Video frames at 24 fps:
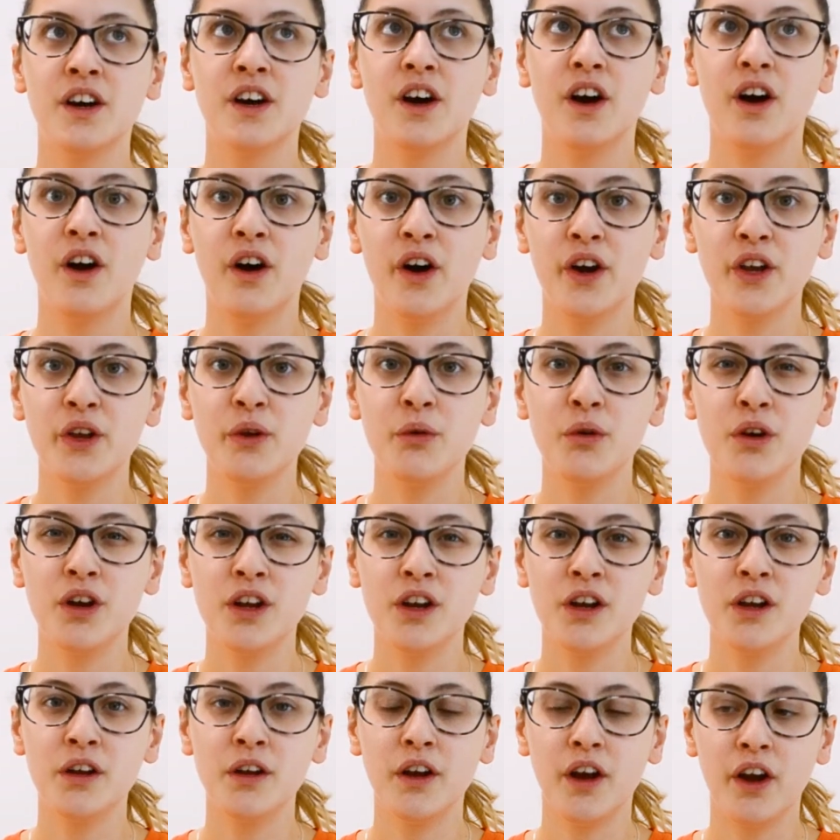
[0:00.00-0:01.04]
are you
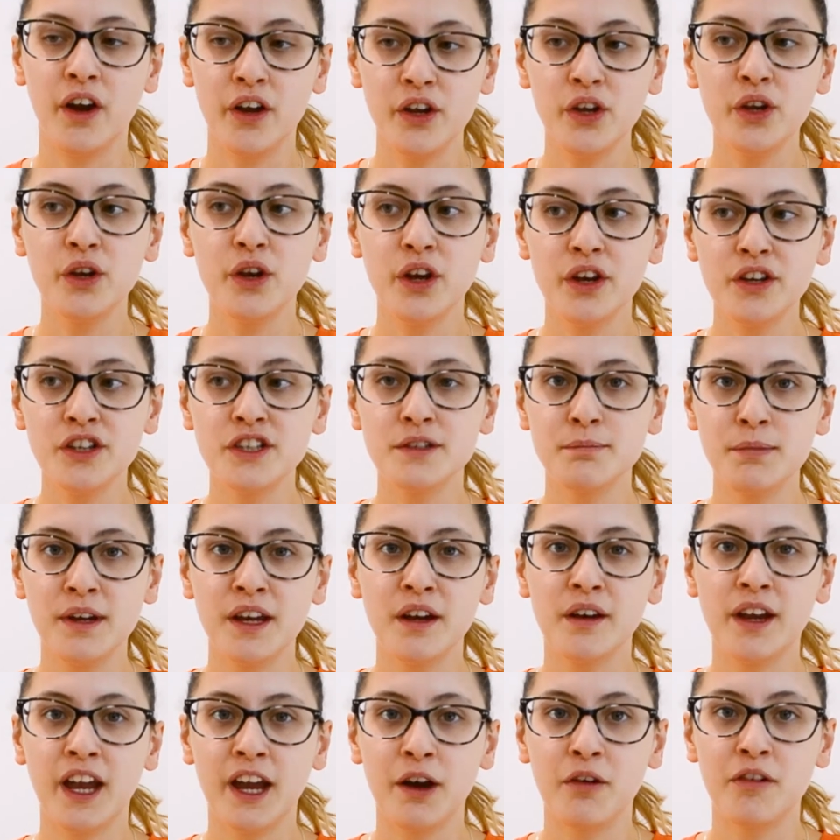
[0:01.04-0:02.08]
going to be
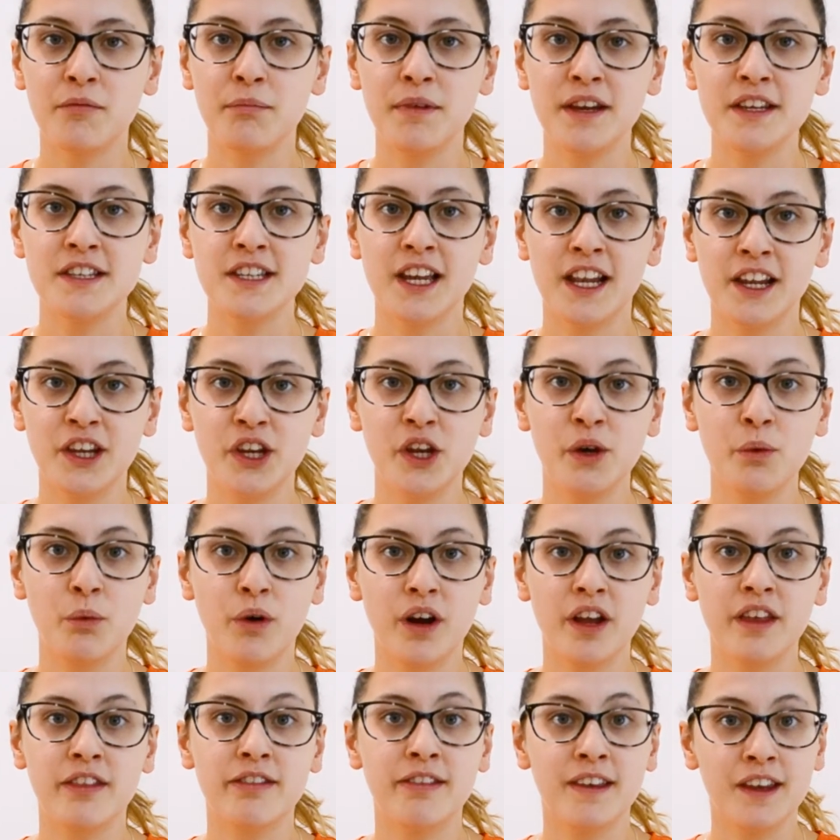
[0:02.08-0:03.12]
okay with me telling you what
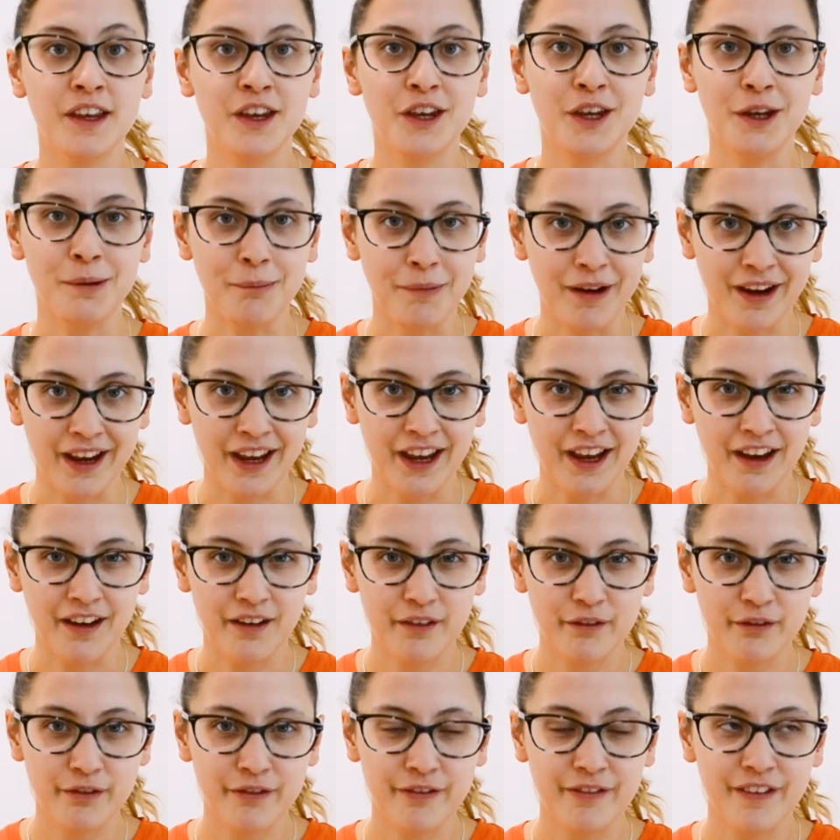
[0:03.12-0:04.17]
I think you might have?
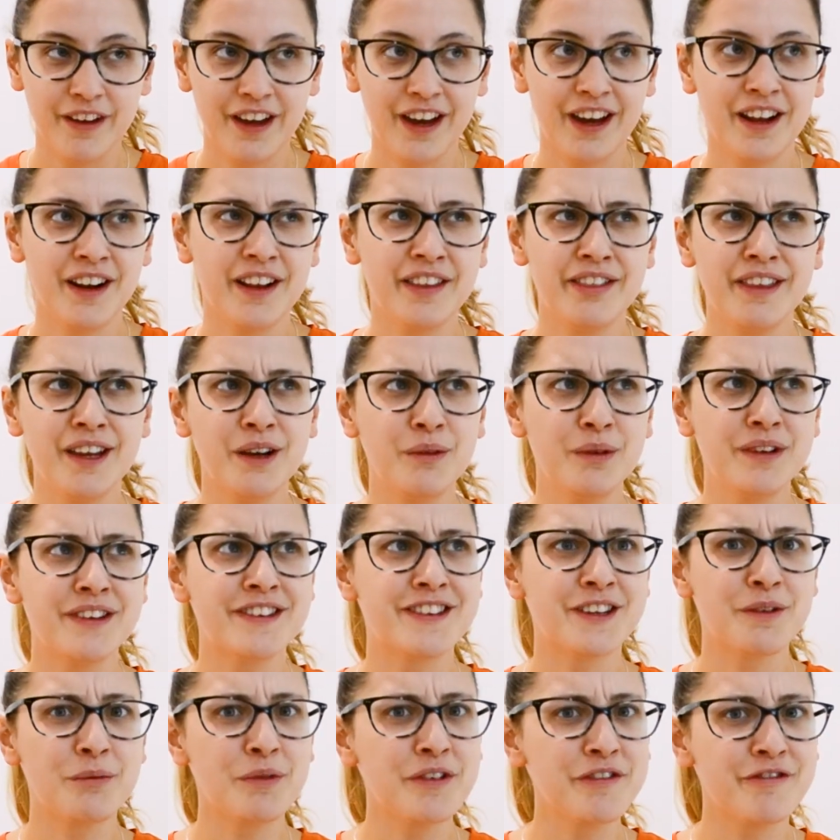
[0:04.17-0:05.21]
And I think when
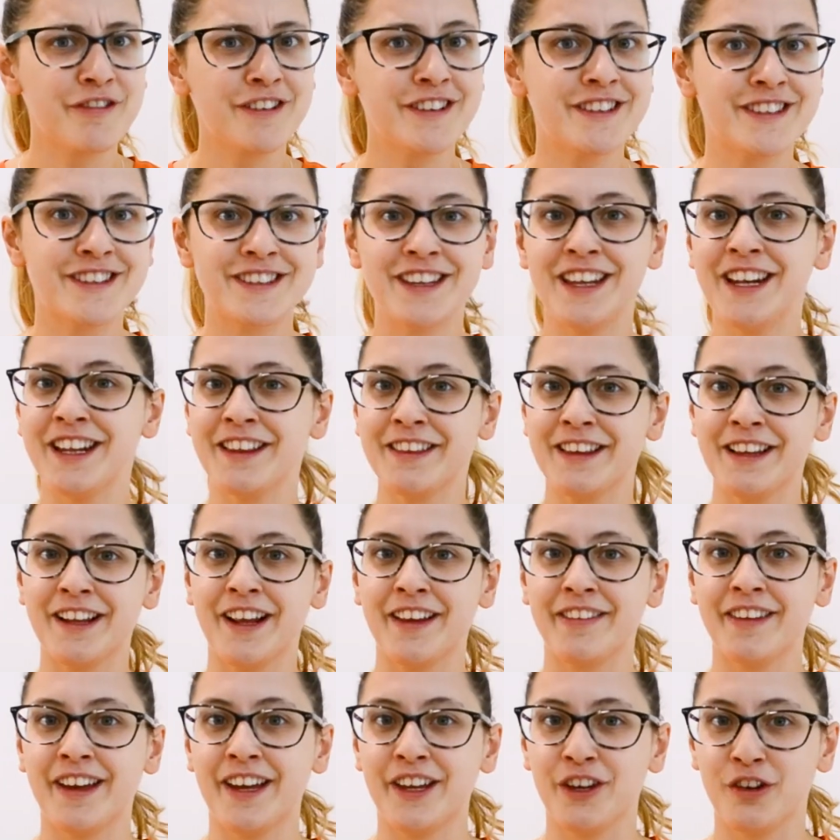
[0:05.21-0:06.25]
someone phrases anything like
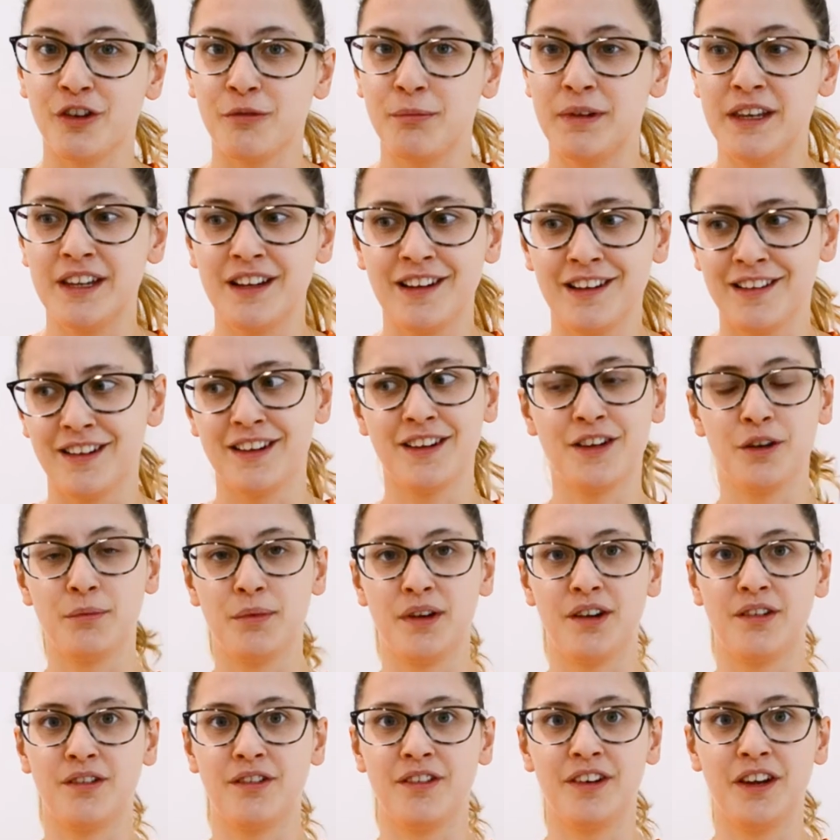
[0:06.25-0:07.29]
that, you're immediately like, oh my
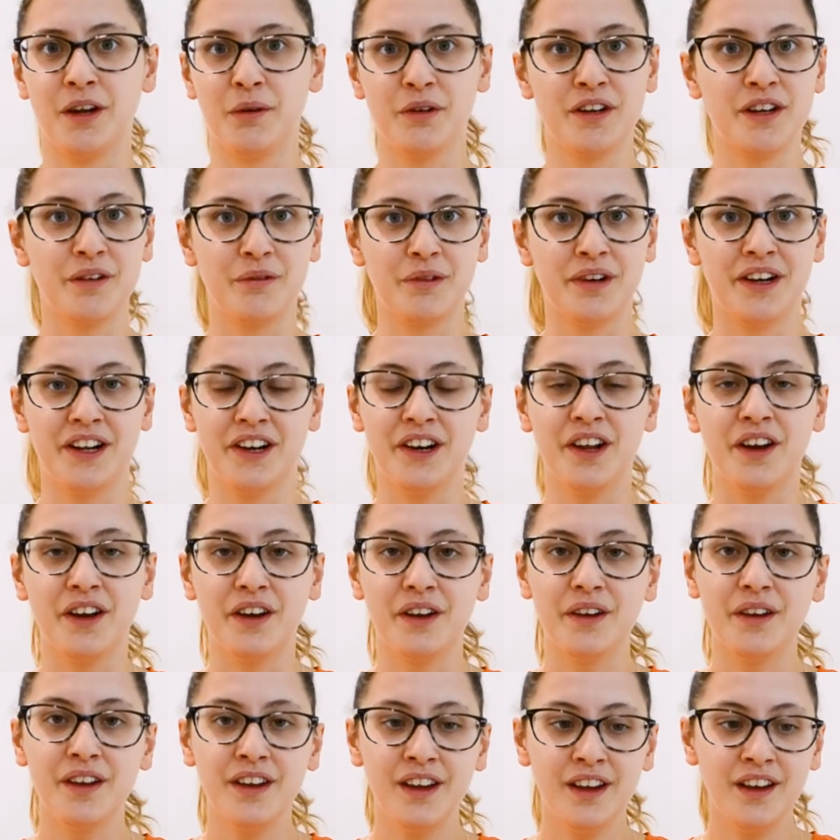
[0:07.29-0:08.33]
god, no, I don't want to know.
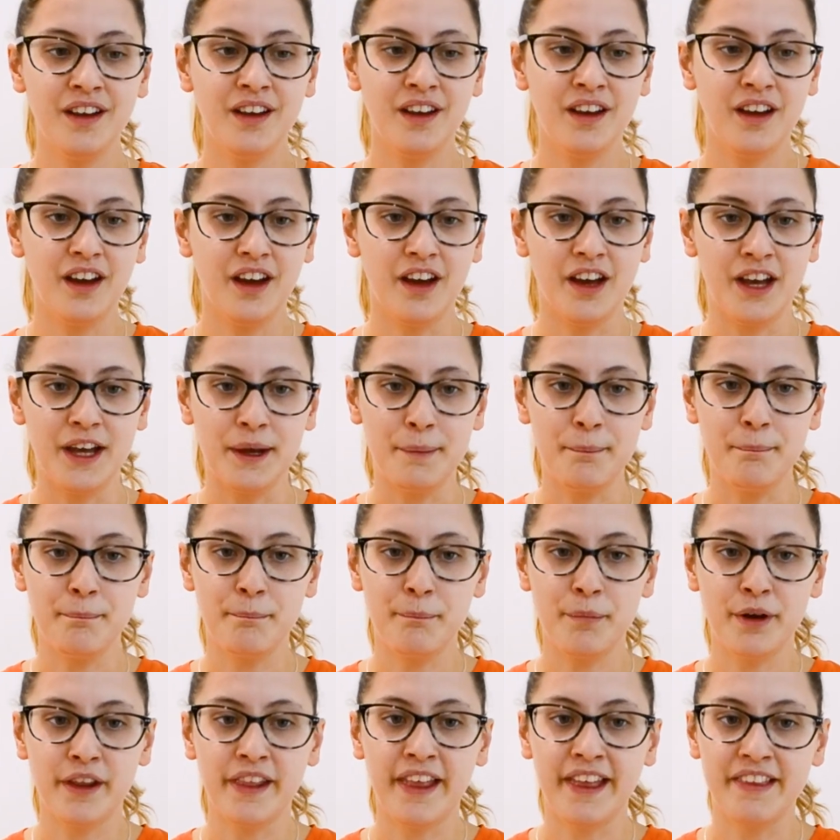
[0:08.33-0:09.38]

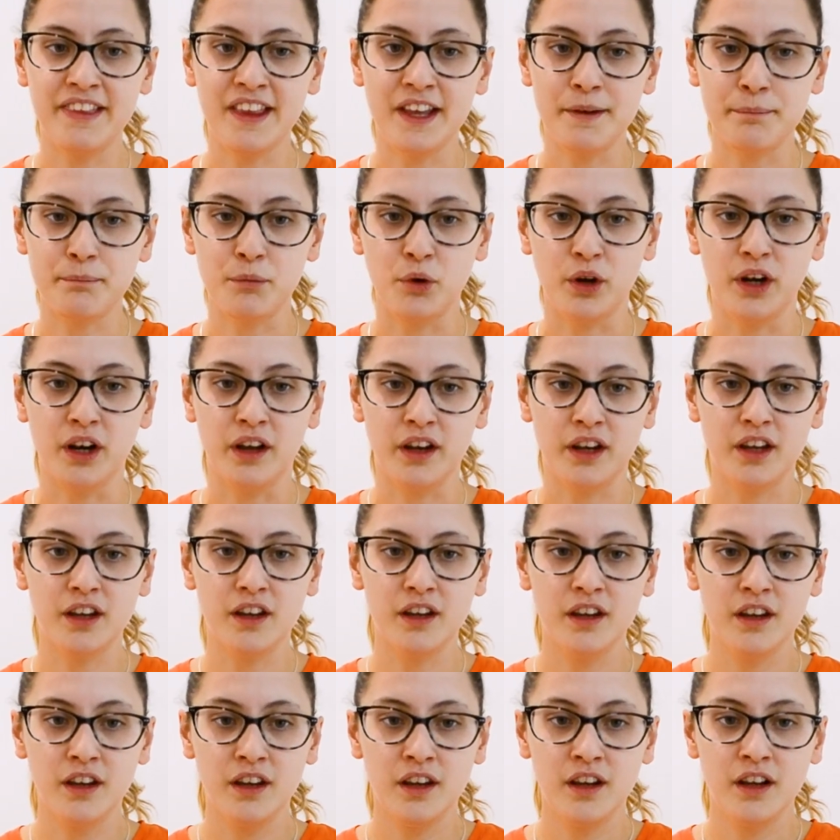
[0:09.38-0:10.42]
But at that point, like
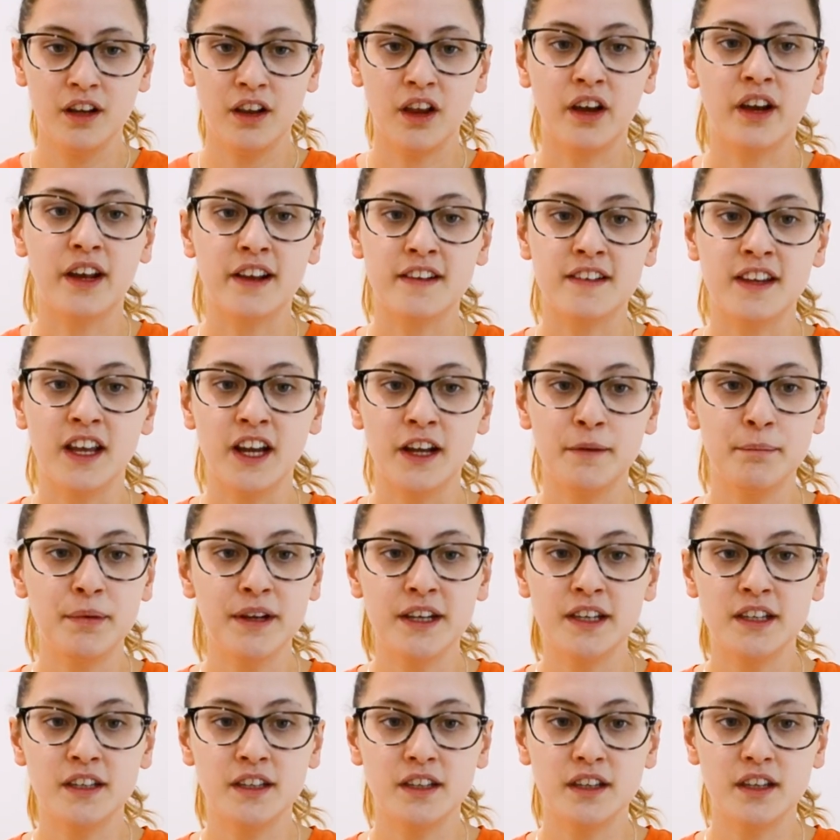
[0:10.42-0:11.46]
I say, I'd
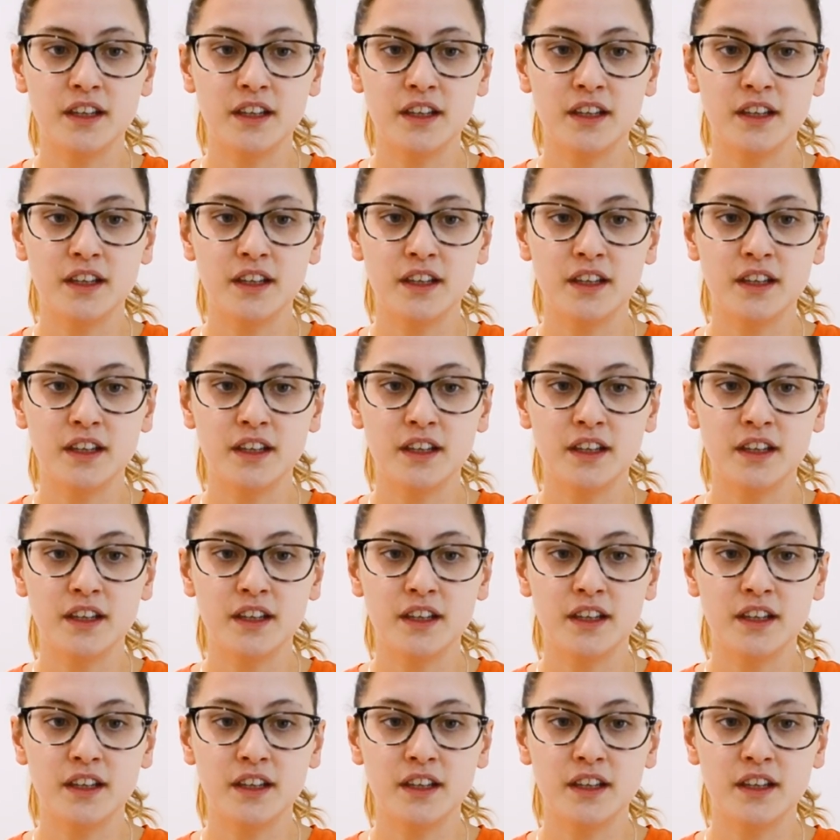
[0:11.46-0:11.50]
been